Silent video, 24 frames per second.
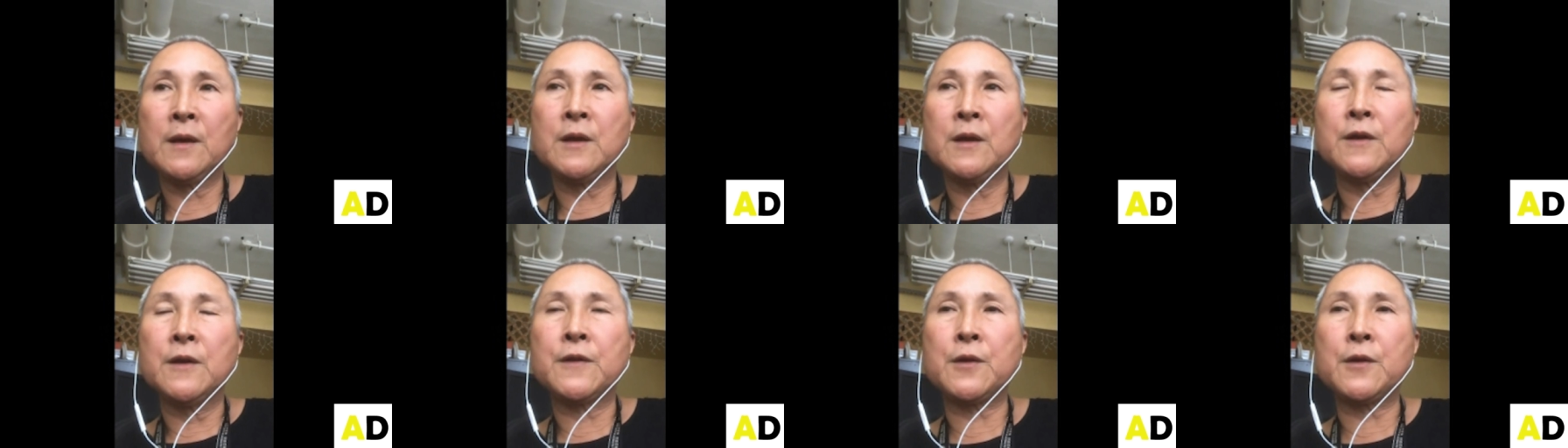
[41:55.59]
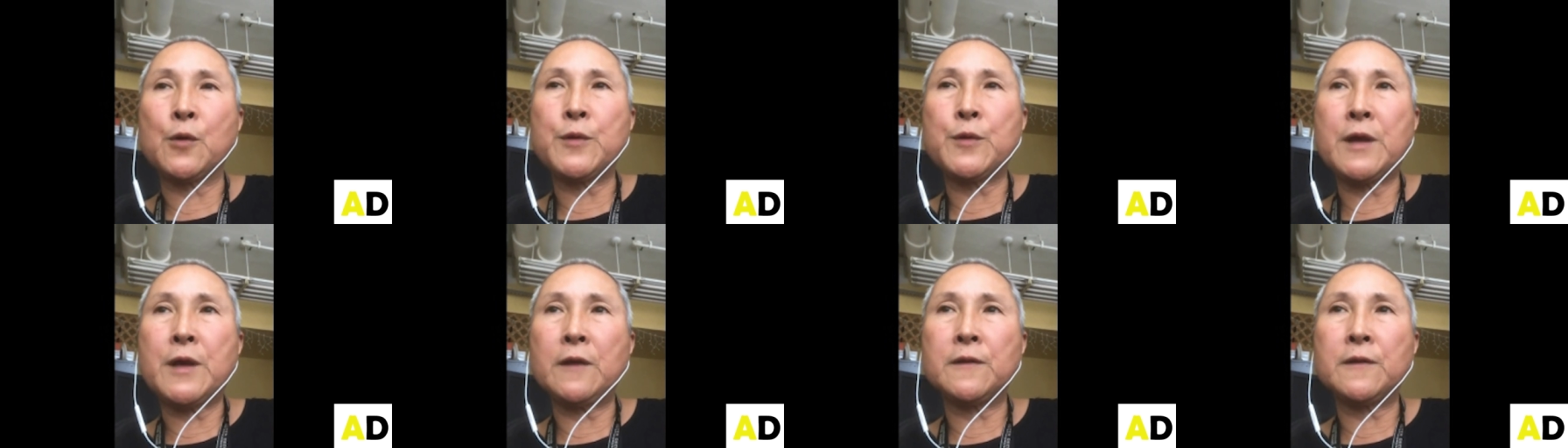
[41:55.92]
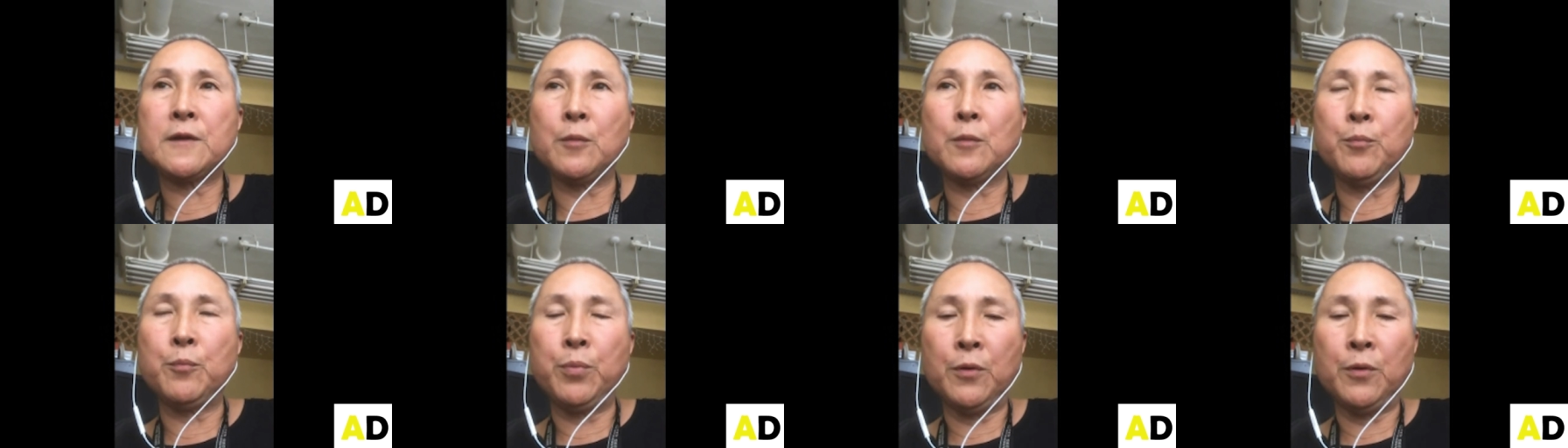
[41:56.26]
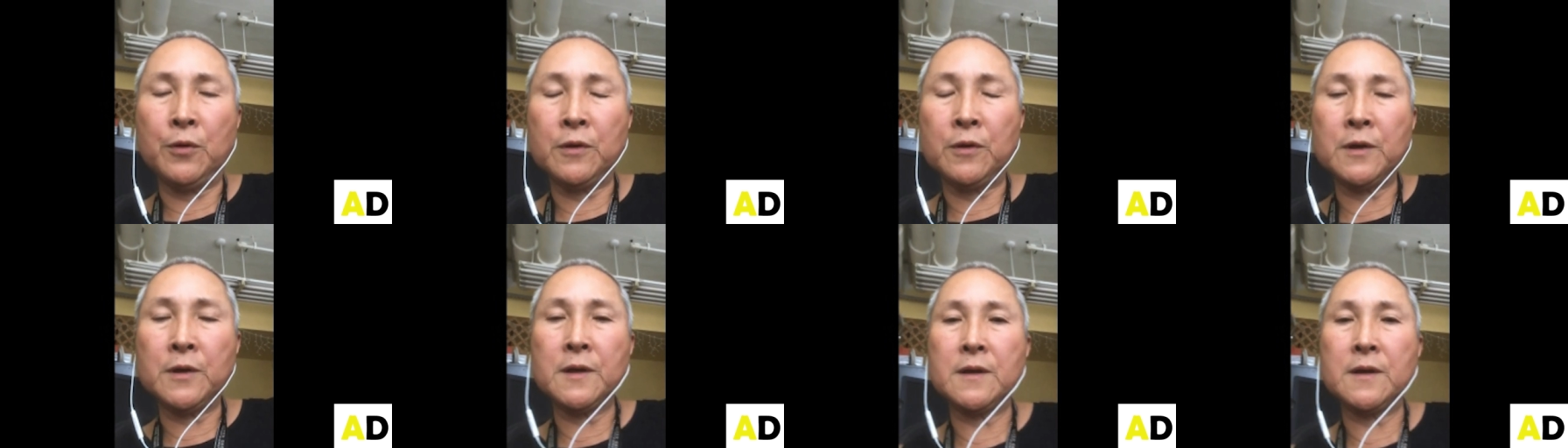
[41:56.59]
So they
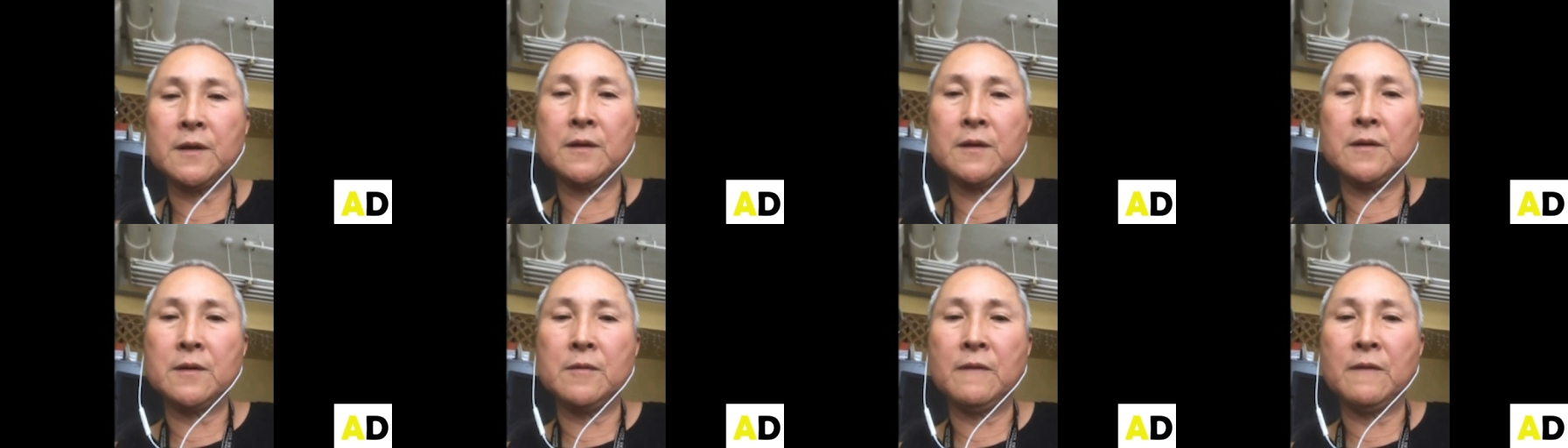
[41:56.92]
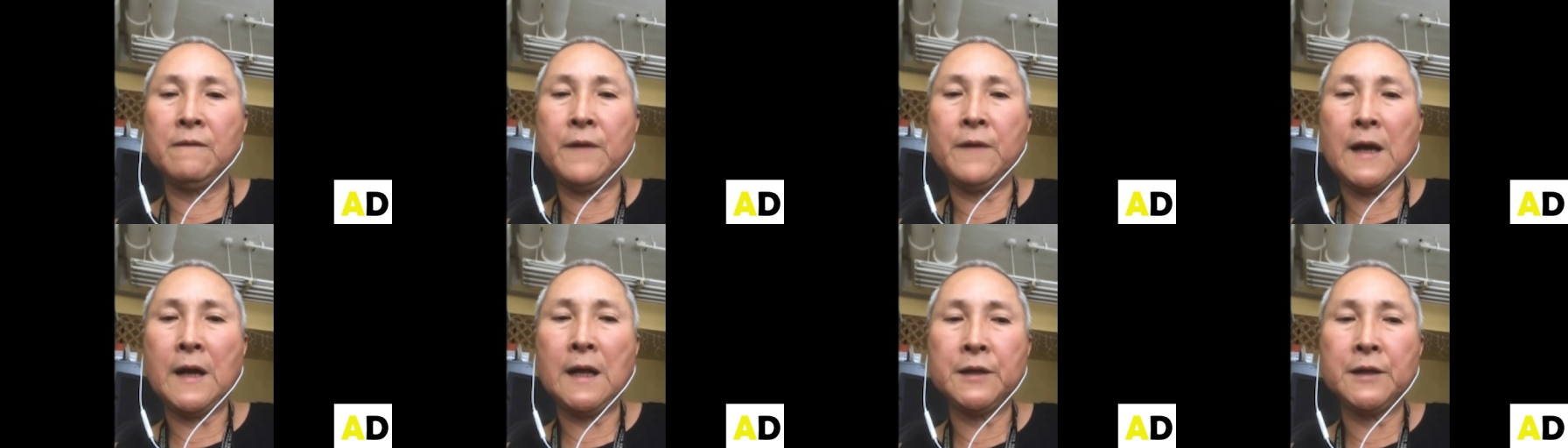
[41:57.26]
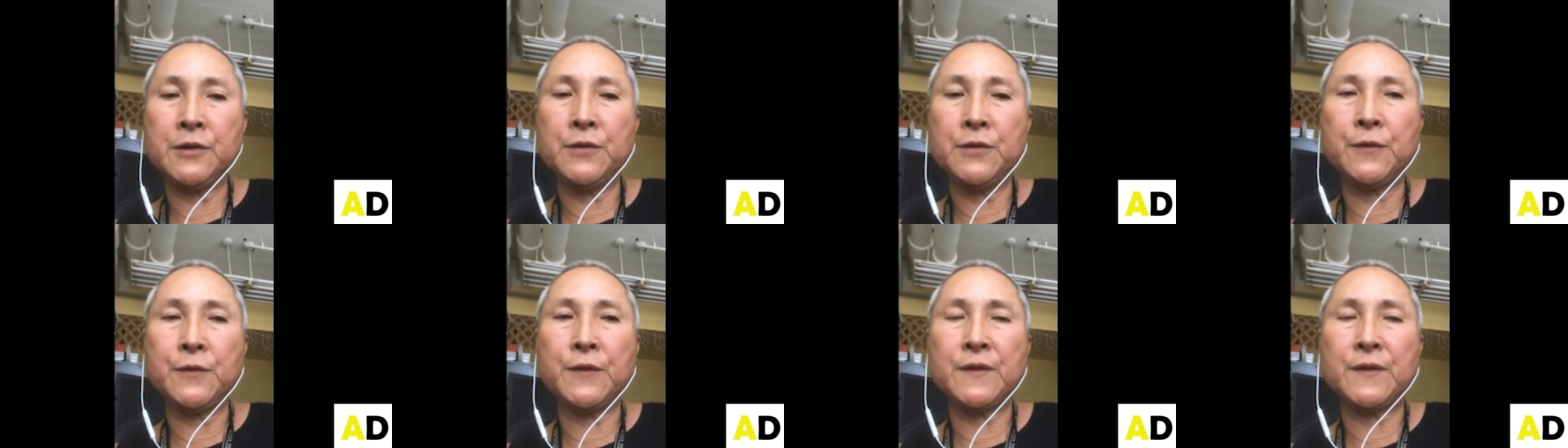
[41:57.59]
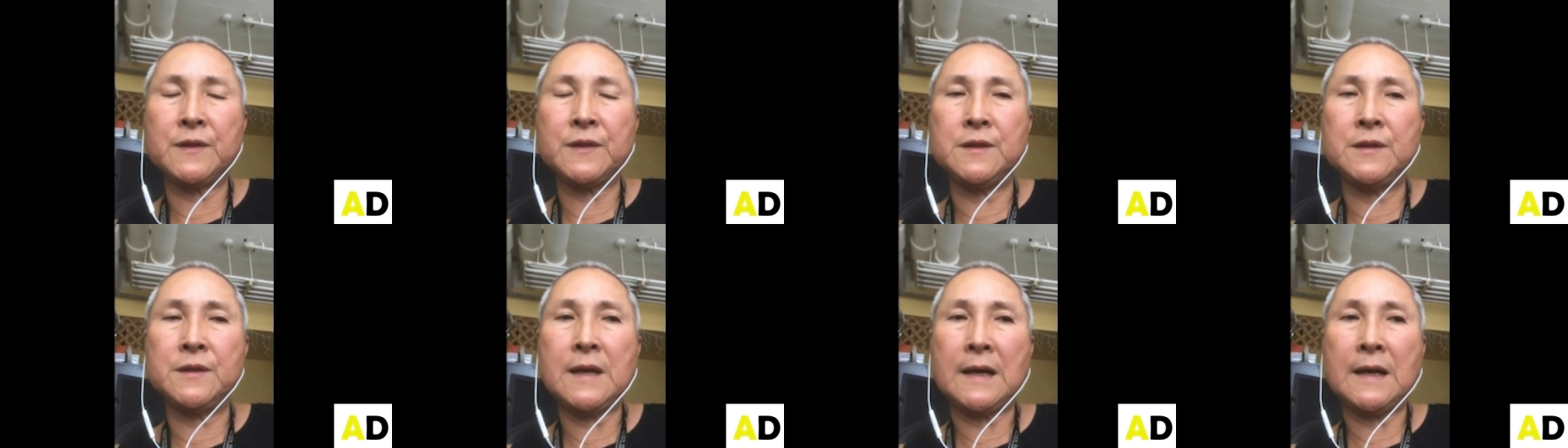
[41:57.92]
support values
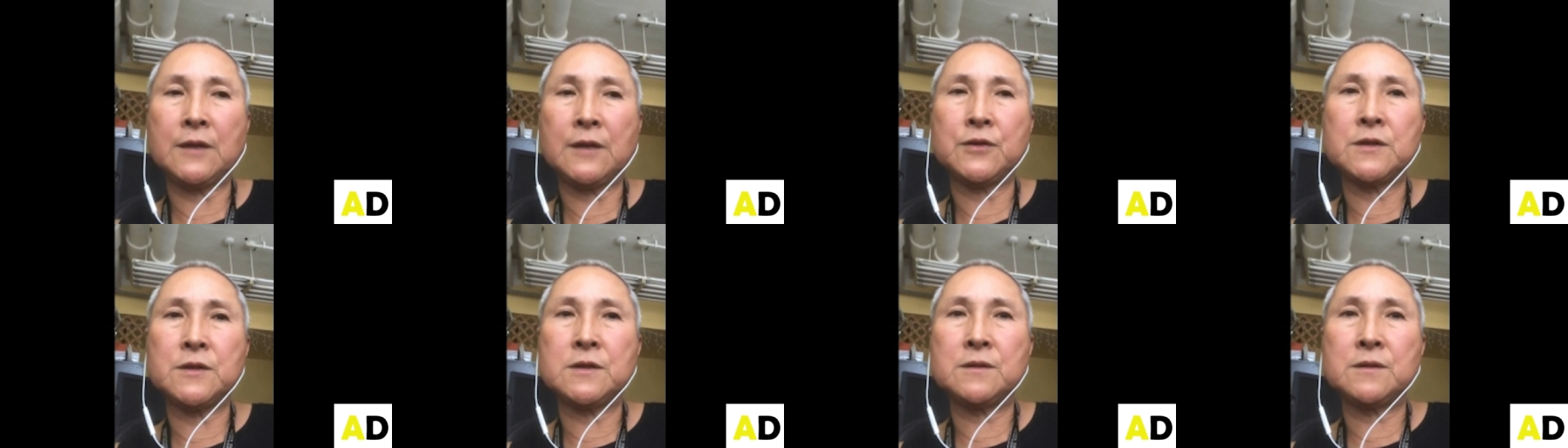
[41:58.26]
that